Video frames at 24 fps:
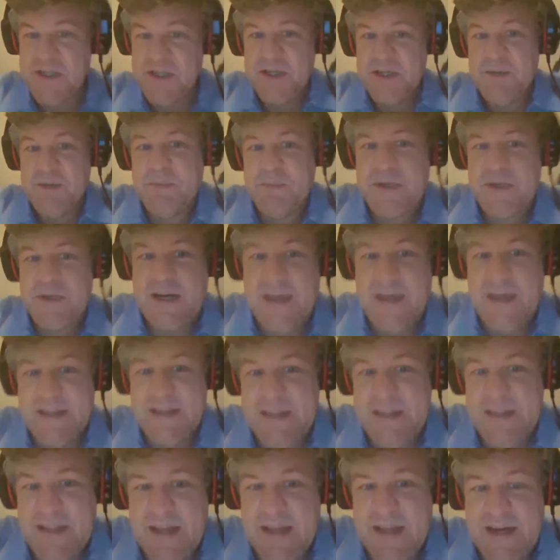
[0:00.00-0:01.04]
but
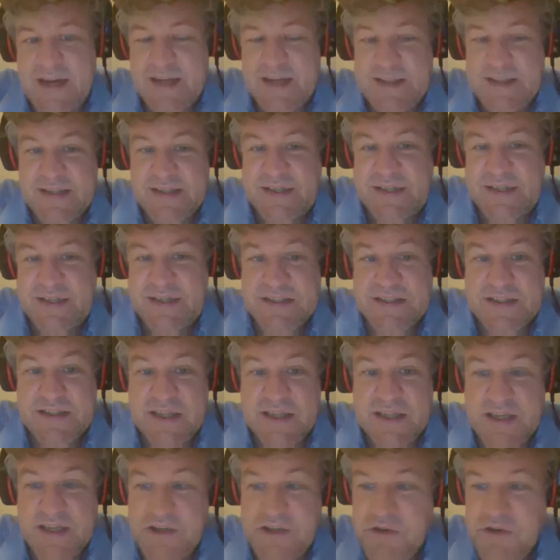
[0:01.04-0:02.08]
I thought
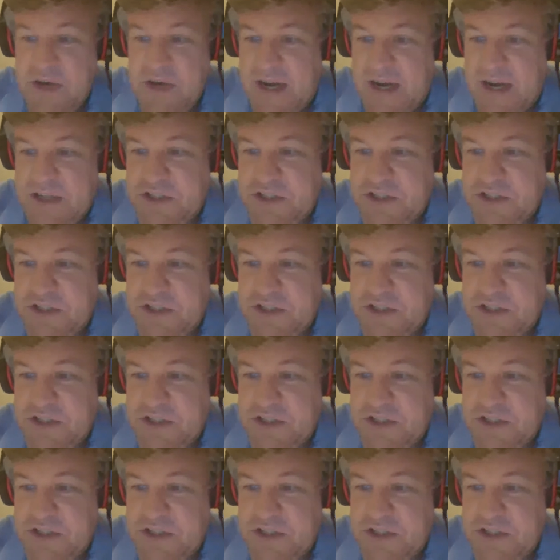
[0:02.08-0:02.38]
you guys